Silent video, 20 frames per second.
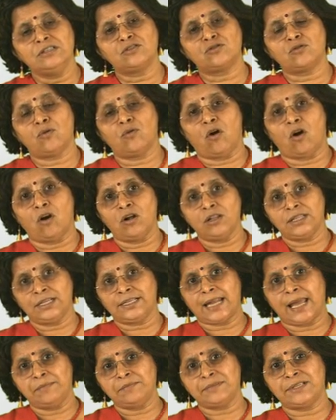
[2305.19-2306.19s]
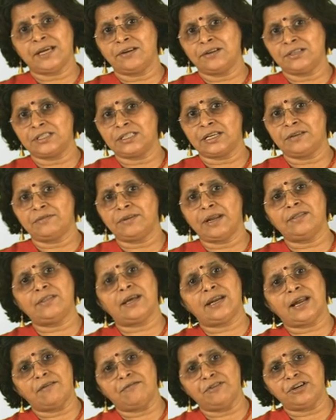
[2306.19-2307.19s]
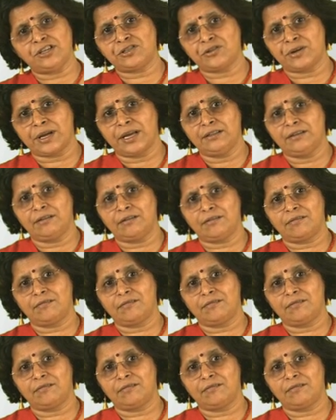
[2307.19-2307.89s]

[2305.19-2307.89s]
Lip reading: So all the times are received and they are averaged together,